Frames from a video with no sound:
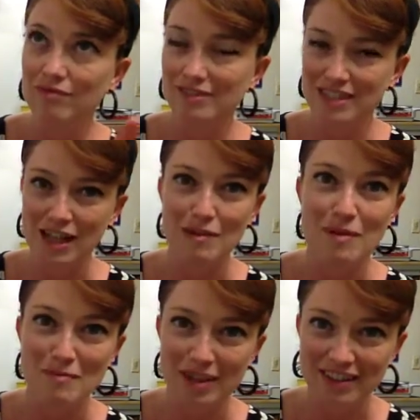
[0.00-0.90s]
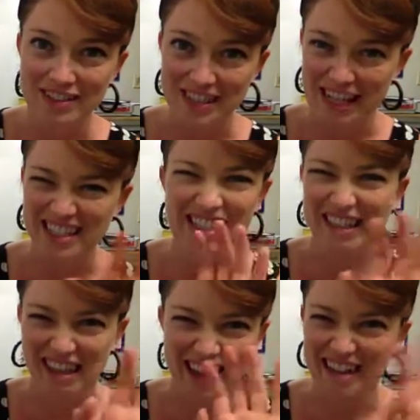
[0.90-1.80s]
it's going to be middle C until
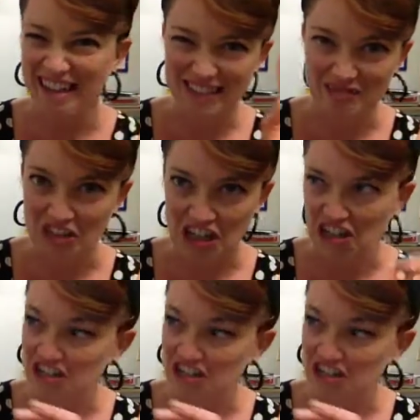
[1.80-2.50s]
you get into some trickier